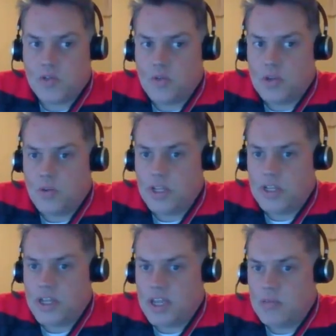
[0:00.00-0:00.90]
to the New
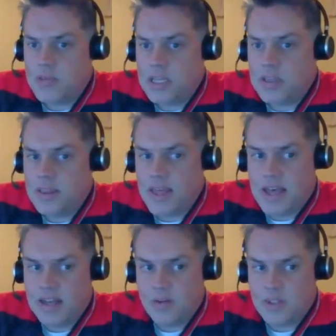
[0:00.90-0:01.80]
England game in
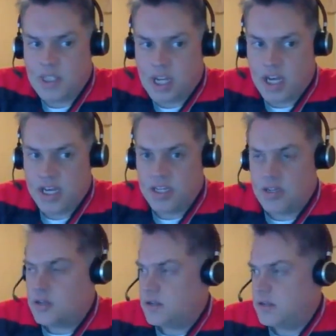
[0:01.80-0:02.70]
that it was tied.